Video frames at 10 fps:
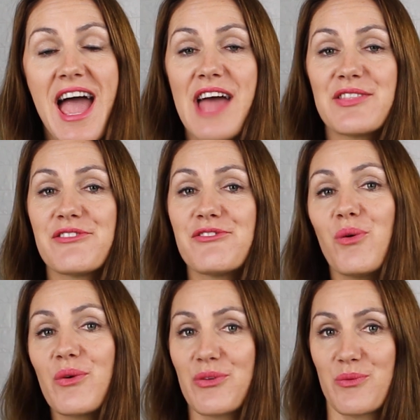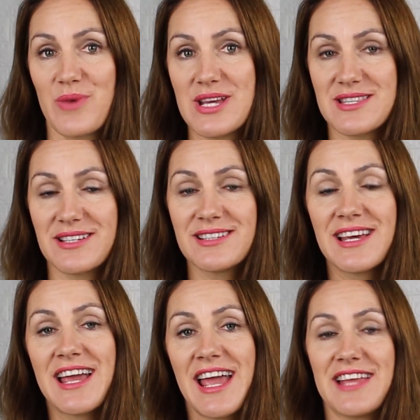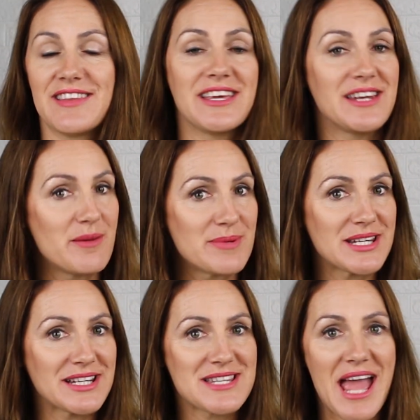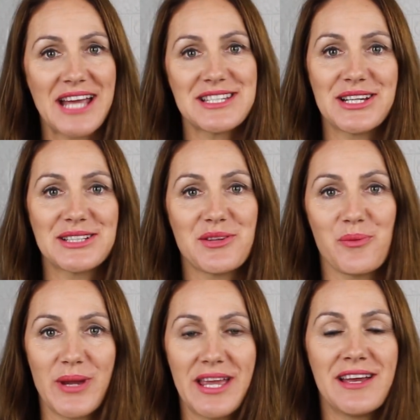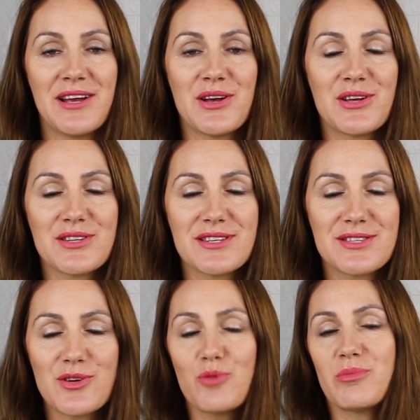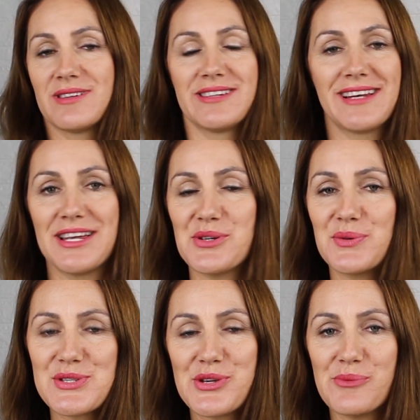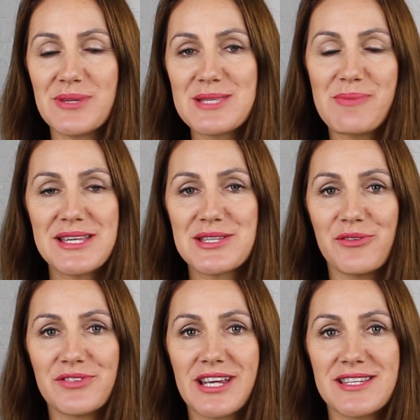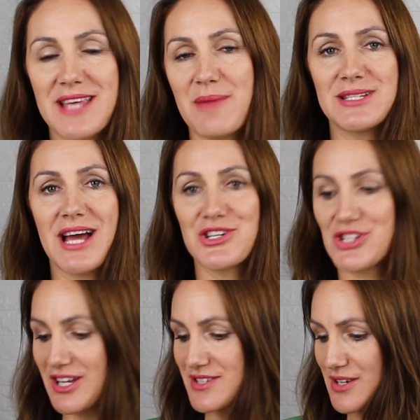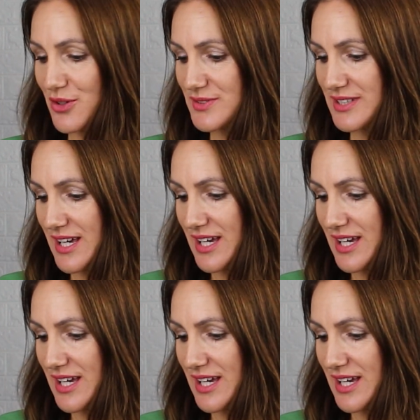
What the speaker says: And the fourth reason in the inhibiting tactics that we so brilliantly do as humans by self-sabotaging ourselves